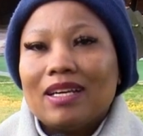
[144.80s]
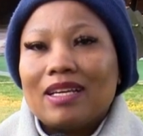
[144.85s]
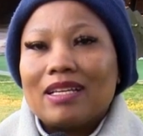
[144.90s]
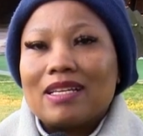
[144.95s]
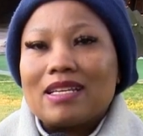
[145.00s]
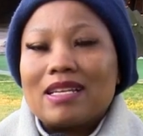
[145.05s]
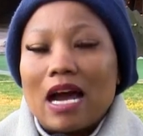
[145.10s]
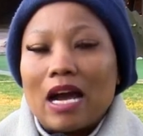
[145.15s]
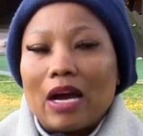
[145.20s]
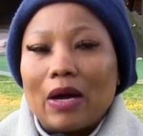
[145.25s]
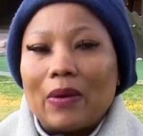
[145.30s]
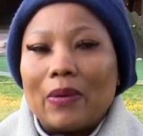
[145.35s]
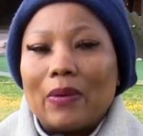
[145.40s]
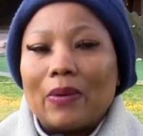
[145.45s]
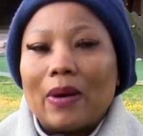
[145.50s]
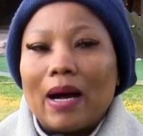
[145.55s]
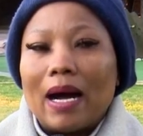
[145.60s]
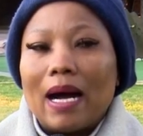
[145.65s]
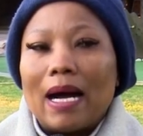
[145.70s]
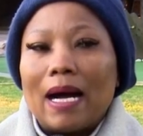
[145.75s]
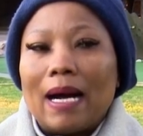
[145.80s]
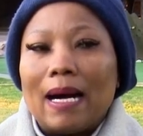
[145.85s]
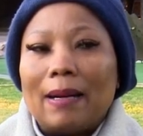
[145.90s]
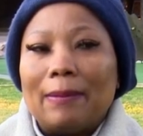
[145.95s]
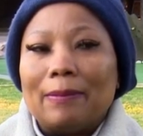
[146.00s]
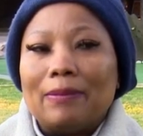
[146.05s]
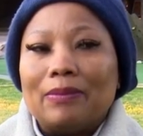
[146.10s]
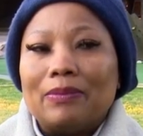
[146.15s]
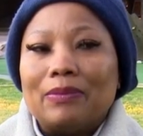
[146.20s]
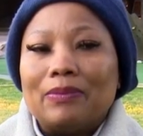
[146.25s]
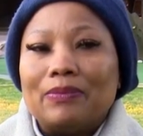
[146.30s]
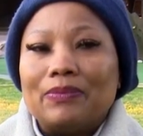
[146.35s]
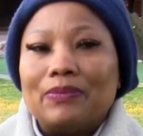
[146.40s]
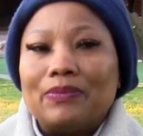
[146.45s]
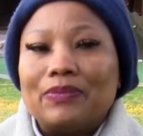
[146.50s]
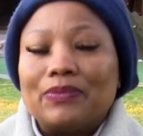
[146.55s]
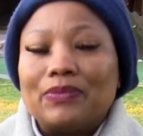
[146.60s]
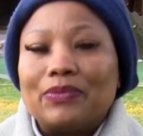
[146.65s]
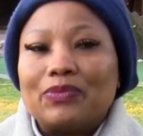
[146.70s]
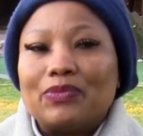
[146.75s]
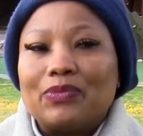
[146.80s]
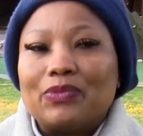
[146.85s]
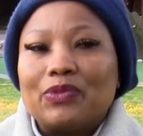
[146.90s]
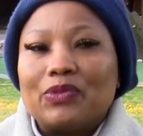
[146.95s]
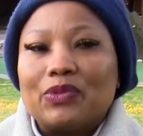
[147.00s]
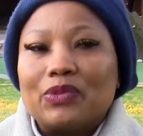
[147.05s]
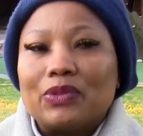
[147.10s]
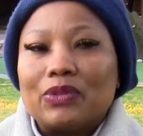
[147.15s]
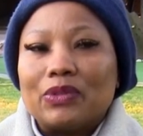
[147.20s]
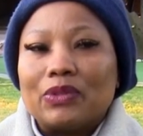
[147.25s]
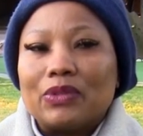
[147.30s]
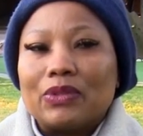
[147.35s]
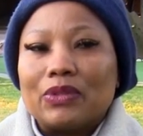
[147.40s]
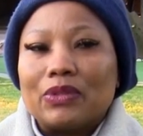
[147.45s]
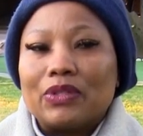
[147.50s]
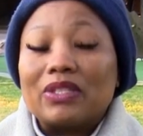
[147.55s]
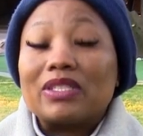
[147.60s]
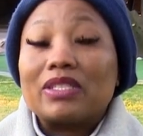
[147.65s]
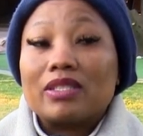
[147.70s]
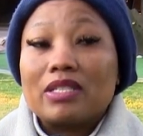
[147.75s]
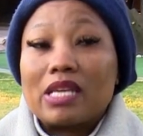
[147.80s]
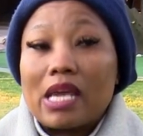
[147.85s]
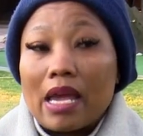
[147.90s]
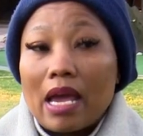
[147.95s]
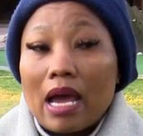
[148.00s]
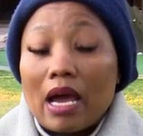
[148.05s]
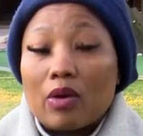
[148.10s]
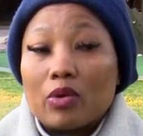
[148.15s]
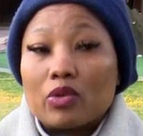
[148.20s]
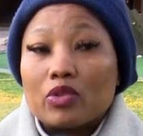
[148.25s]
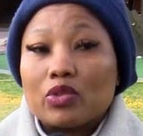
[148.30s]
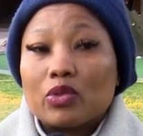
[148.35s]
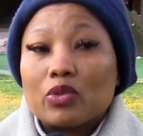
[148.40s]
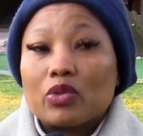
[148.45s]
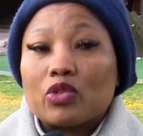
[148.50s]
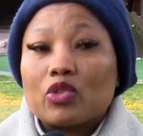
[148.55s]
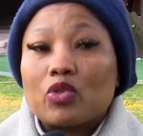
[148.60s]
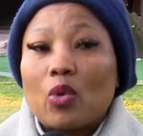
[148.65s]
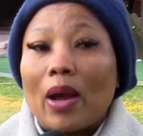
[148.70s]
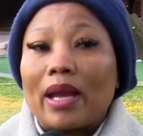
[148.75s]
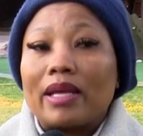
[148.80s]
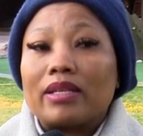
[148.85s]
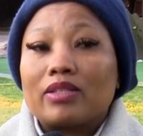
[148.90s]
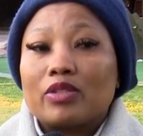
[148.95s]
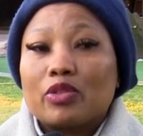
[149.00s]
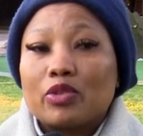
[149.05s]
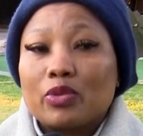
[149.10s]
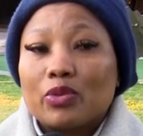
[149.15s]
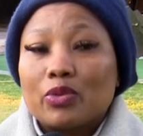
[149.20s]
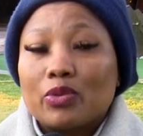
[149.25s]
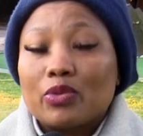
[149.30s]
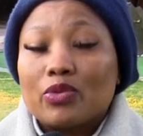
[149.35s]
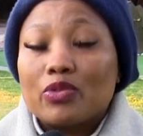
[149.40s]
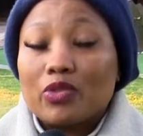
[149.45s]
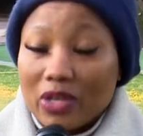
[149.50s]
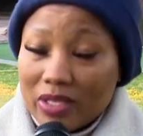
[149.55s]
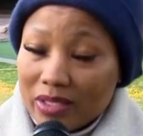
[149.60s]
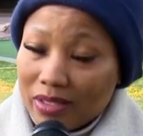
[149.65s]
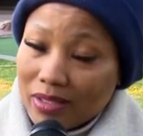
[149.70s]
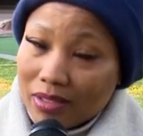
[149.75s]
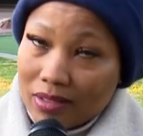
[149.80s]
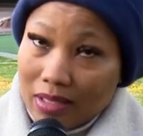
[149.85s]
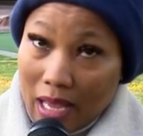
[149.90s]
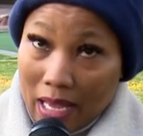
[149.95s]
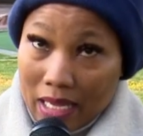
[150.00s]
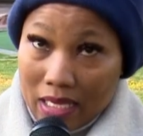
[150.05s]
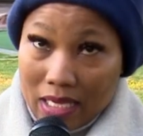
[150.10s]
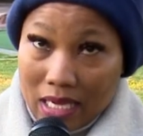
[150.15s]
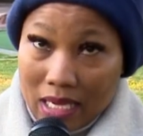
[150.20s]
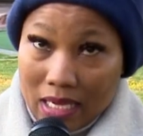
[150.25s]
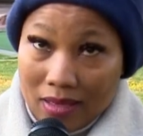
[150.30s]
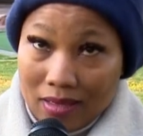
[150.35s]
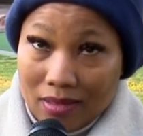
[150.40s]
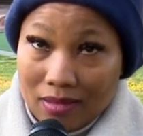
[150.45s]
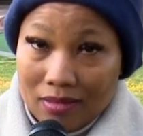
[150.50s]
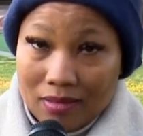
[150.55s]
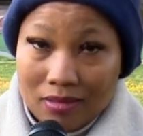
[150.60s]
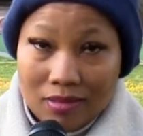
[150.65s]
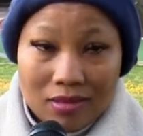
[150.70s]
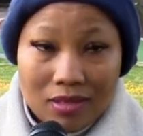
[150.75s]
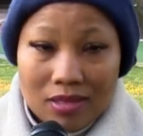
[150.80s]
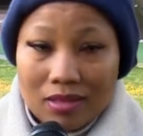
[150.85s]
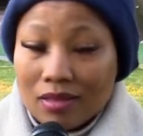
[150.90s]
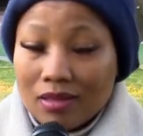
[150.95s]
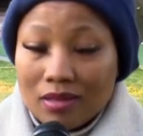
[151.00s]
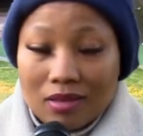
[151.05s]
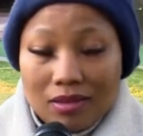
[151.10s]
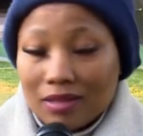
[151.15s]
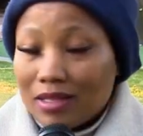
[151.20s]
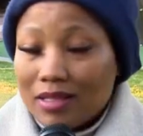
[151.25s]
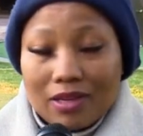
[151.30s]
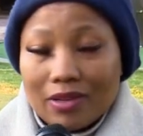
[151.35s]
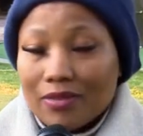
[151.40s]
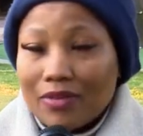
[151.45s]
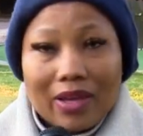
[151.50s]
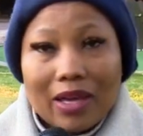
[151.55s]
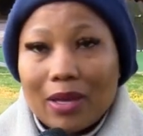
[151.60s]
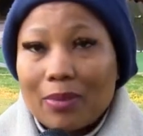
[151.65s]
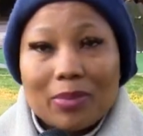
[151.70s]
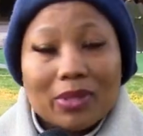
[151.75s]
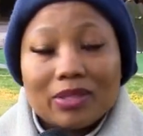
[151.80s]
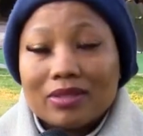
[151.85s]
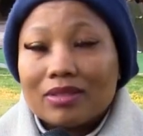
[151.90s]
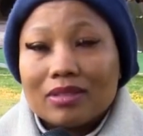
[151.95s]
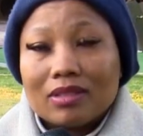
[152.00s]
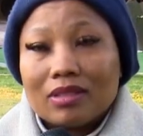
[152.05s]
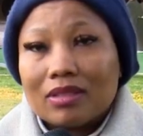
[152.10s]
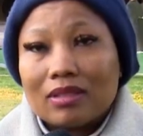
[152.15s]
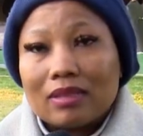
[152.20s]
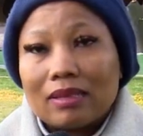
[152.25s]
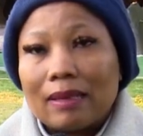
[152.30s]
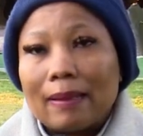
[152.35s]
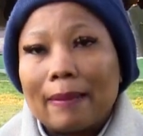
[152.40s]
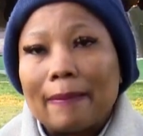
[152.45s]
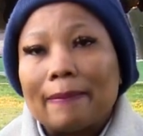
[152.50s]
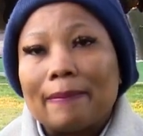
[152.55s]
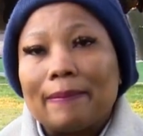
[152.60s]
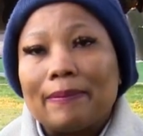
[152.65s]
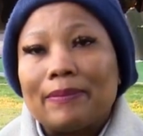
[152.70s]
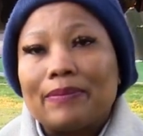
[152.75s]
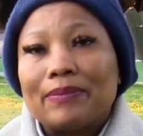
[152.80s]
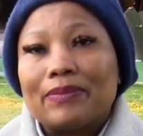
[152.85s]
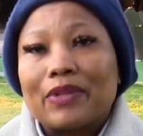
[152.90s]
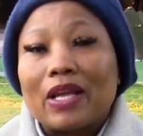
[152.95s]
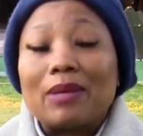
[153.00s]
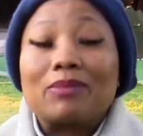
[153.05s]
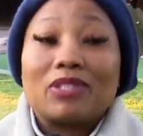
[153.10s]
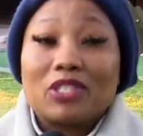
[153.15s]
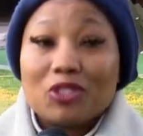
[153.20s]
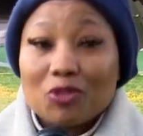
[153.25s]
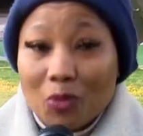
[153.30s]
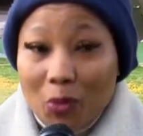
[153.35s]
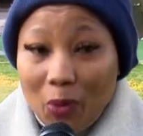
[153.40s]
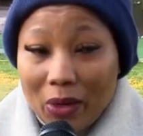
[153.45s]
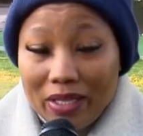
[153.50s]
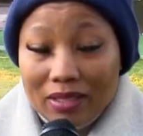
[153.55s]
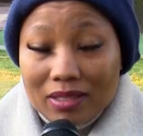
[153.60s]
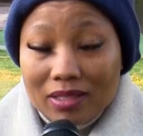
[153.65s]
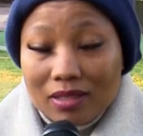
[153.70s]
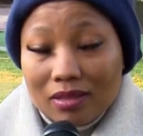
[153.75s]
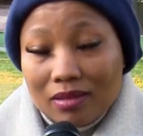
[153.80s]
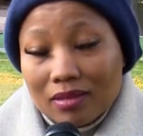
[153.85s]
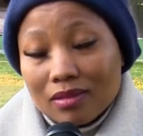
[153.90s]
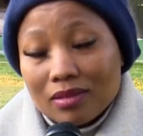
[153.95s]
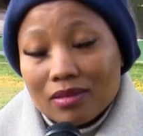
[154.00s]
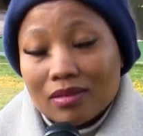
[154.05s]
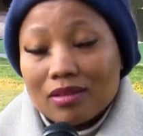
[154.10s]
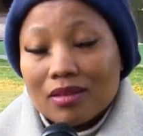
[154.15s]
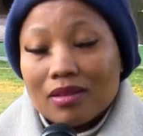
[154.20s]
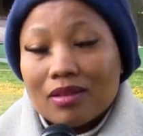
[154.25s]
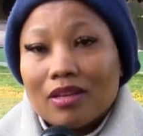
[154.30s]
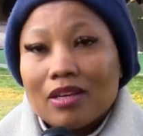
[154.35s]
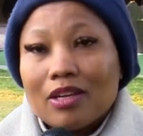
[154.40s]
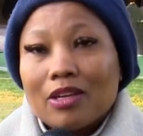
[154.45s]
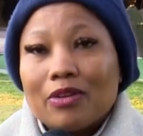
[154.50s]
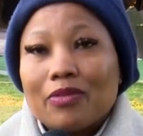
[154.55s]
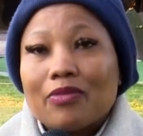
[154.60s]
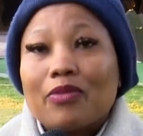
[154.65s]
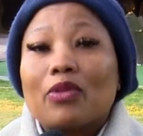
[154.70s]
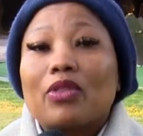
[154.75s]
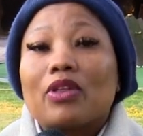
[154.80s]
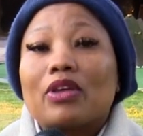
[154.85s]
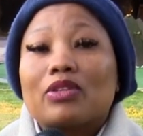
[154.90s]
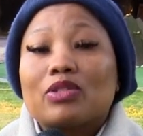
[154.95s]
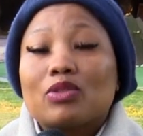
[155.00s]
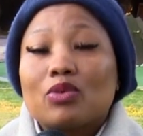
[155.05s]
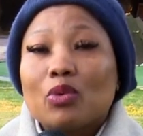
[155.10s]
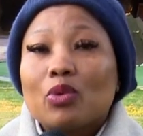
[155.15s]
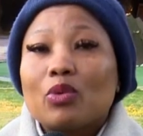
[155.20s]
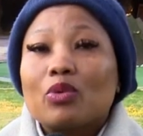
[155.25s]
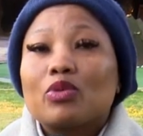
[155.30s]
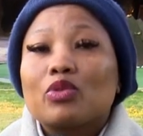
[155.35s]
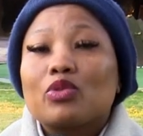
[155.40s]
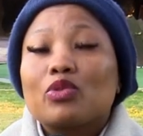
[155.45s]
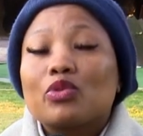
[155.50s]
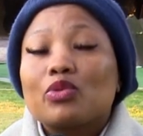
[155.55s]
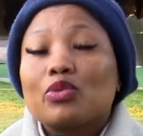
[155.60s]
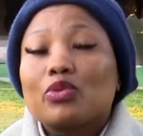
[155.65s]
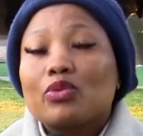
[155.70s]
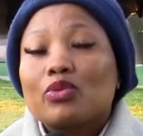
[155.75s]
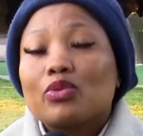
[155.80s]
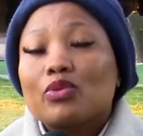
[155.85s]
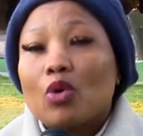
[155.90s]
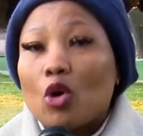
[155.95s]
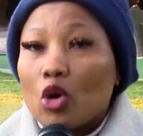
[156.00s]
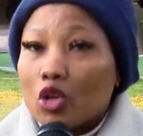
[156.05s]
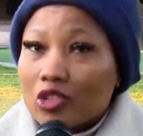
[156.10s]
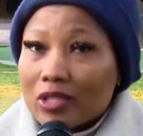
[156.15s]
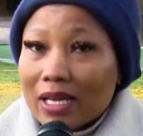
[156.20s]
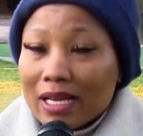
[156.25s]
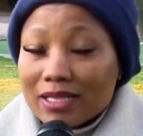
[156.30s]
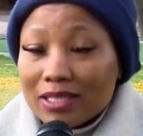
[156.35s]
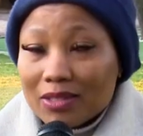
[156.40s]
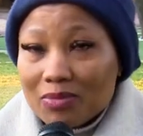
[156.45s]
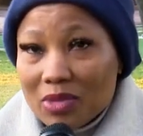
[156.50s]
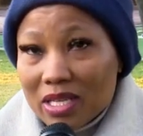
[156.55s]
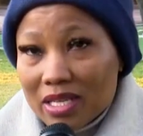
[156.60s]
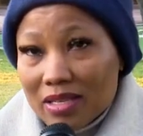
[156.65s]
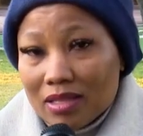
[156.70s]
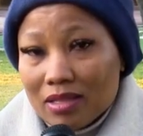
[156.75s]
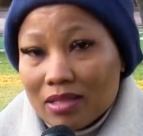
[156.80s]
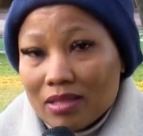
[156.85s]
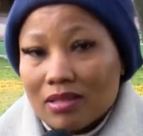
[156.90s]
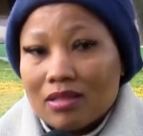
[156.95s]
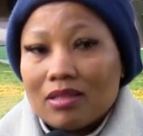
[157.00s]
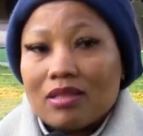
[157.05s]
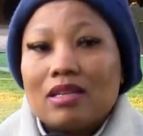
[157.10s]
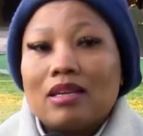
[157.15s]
Now, um, this year I also tried to register again. It never happened. I'm still waiting for the school to contact me.